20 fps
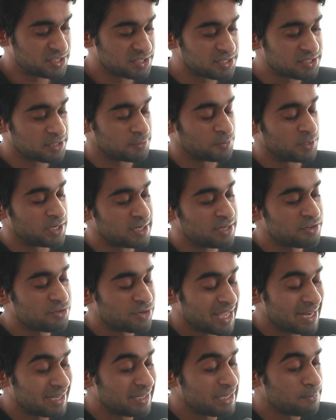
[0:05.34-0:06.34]
This is the
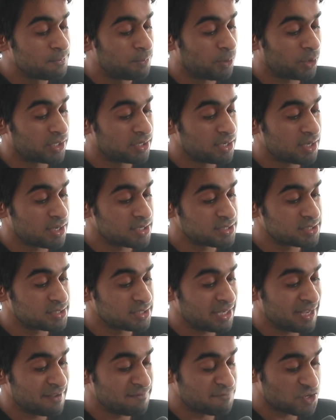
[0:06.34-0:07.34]
Simulated Reality
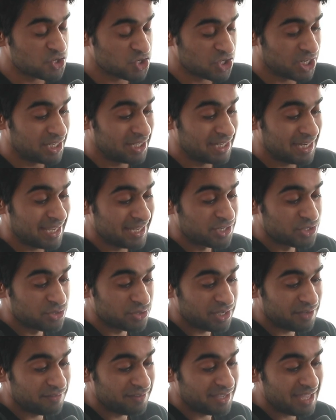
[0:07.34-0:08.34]
Podcast. I'm Vishal,
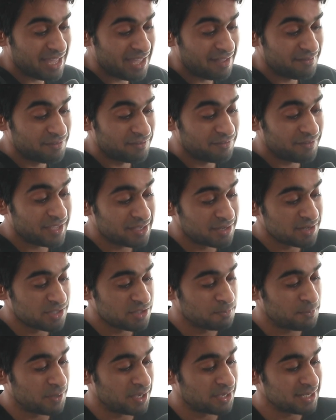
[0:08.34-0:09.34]
and today we have
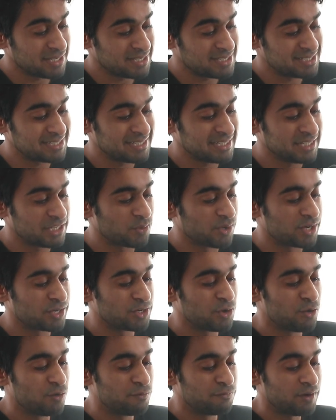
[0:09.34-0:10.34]
Vivekanand Pani, CDO
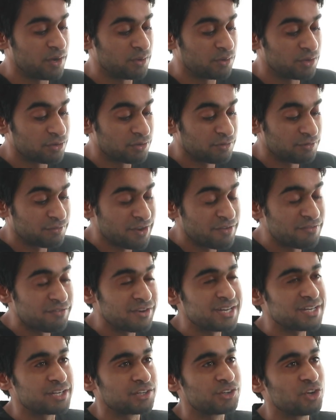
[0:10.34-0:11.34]
and co-founder of
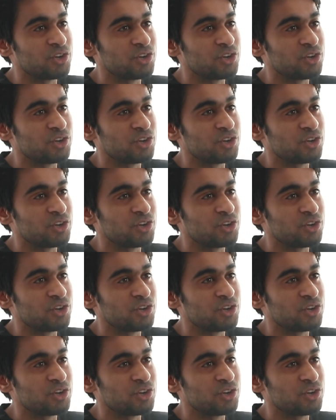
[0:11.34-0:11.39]
Reverie